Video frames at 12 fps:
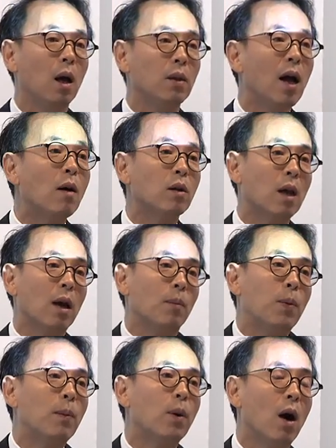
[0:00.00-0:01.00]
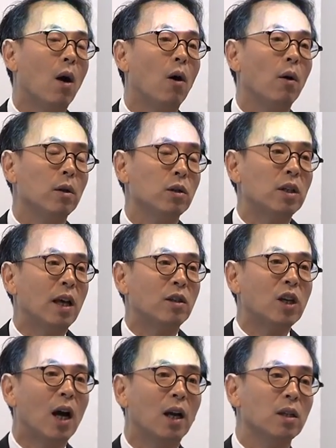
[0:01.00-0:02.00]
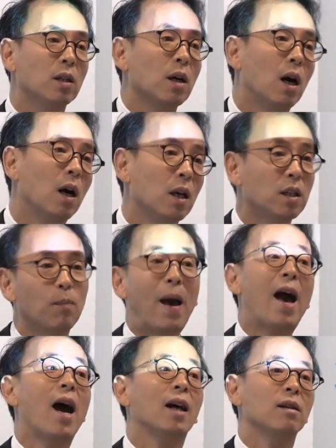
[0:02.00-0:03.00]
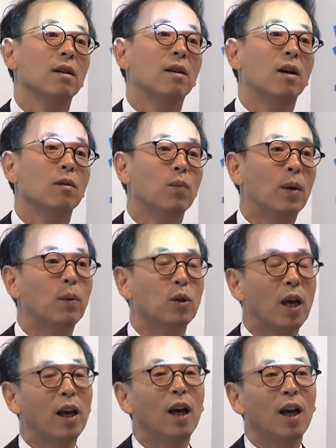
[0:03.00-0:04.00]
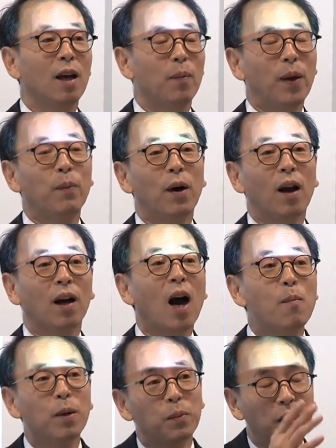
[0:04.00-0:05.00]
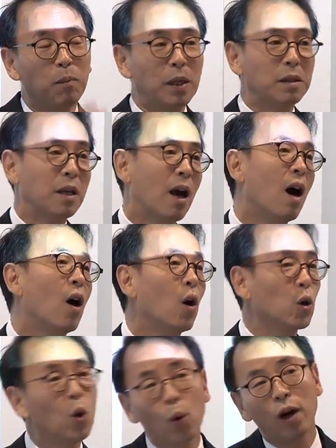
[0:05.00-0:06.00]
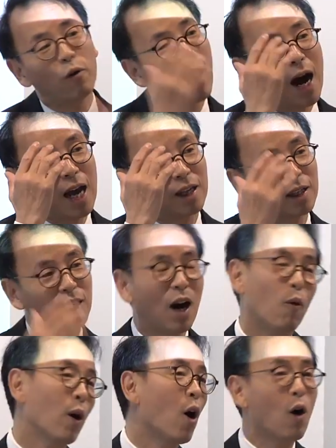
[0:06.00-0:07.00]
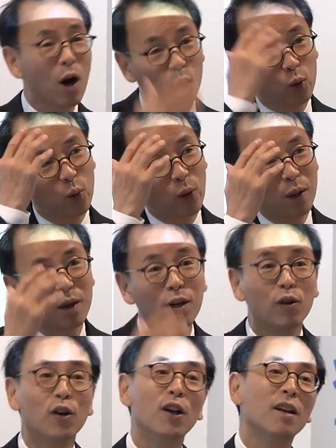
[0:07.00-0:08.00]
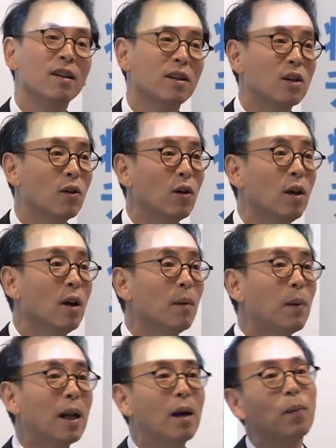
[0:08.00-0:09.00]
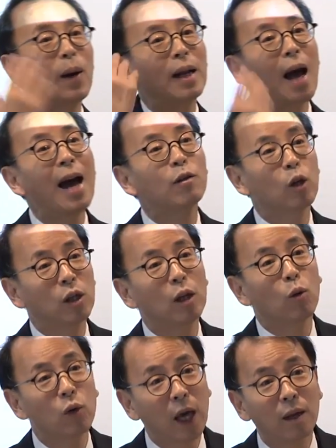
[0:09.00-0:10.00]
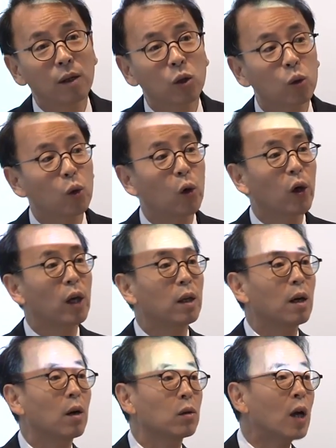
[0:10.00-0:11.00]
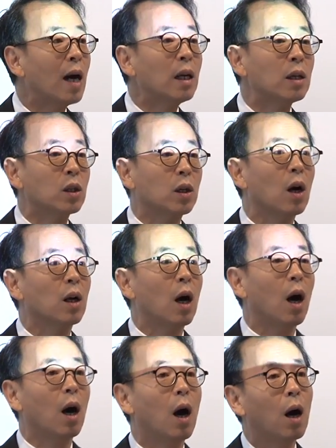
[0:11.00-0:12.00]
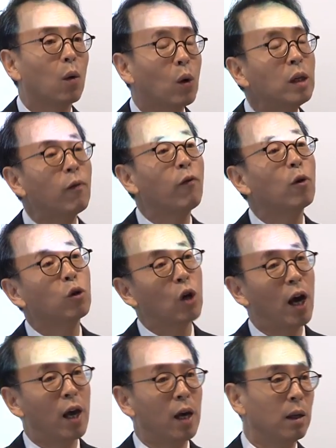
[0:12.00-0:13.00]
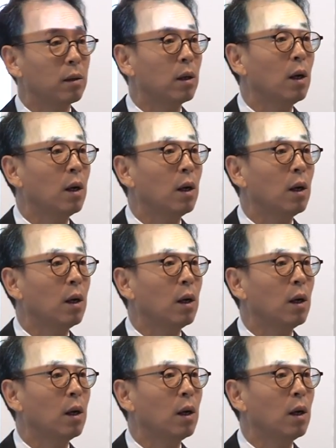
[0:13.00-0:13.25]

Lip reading: now that people all say China is bad. People compliment me, say, "Oh, you were right." Now we all agree with you. So, but actually, they don't get the story. No, China has got a great future ahead.